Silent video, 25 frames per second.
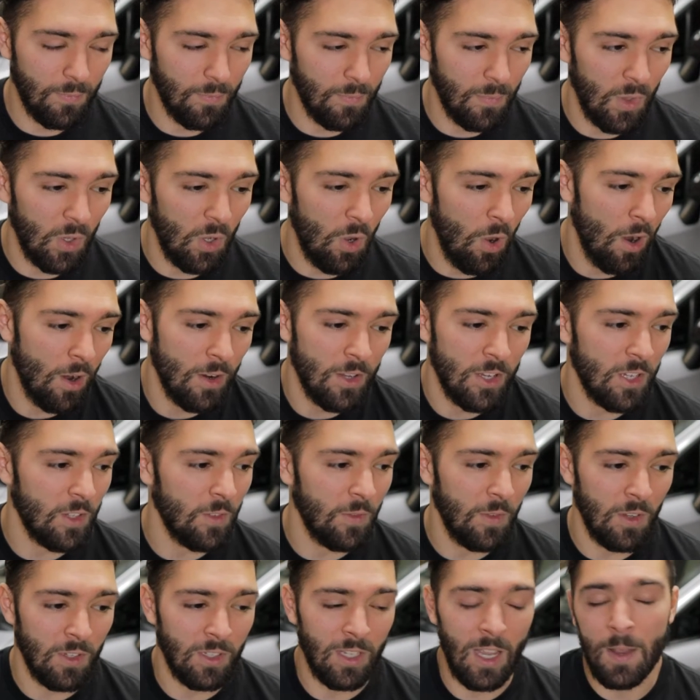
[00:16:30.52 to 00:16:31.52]
The car
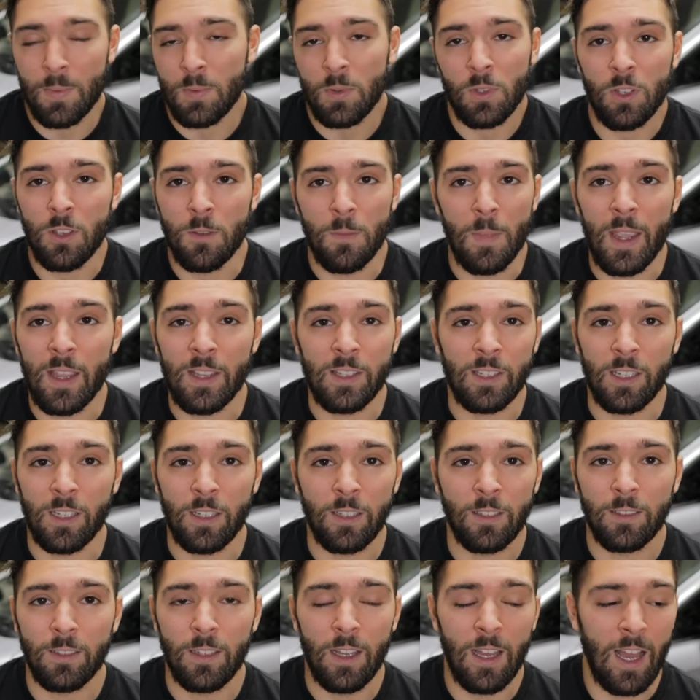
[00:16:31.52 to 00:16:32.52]
just feels absolutely amazing.
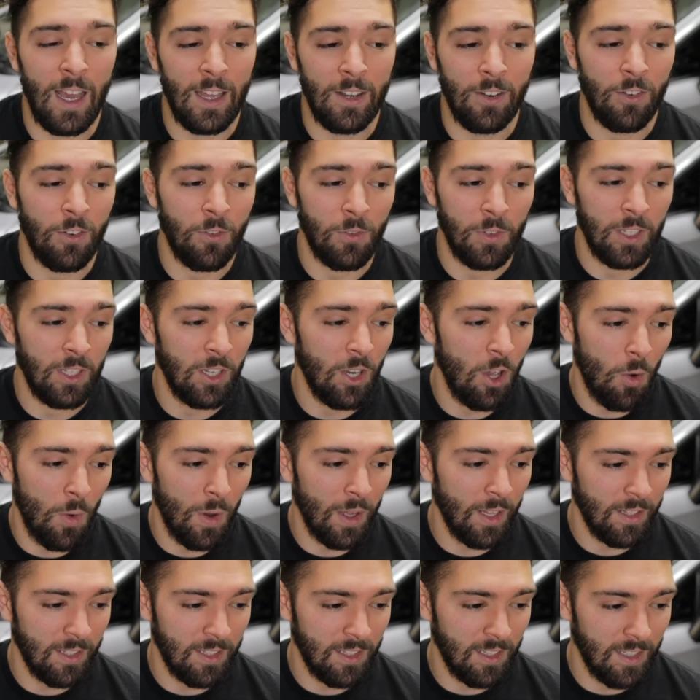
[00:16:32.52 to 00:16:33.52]
I don't really know
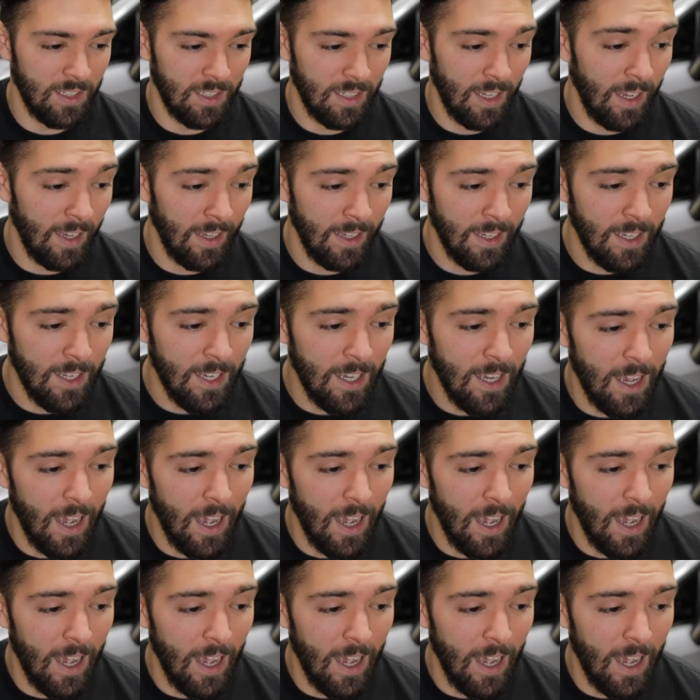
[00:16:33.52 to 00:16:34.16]
what else to say.